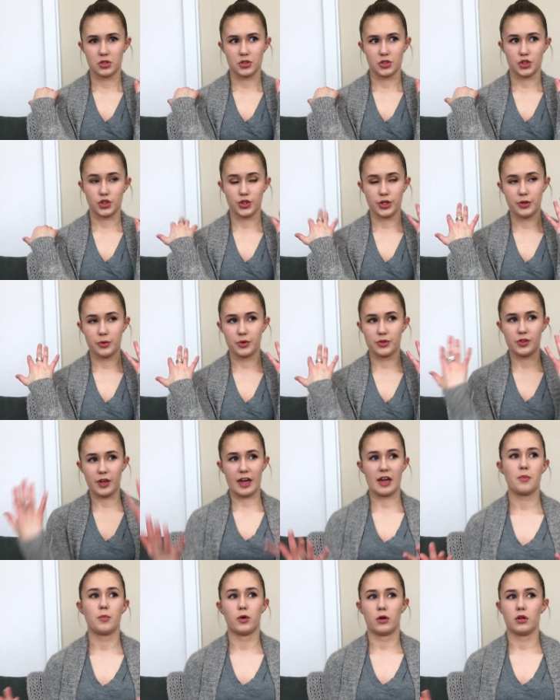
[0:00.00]
she was
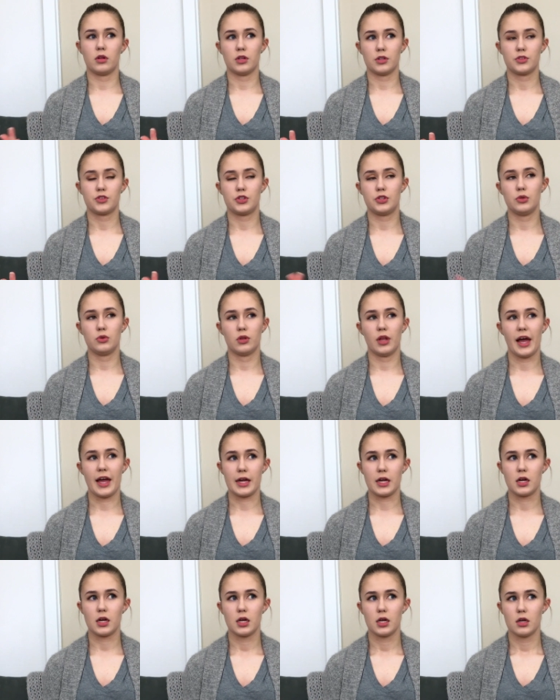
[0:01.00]
able to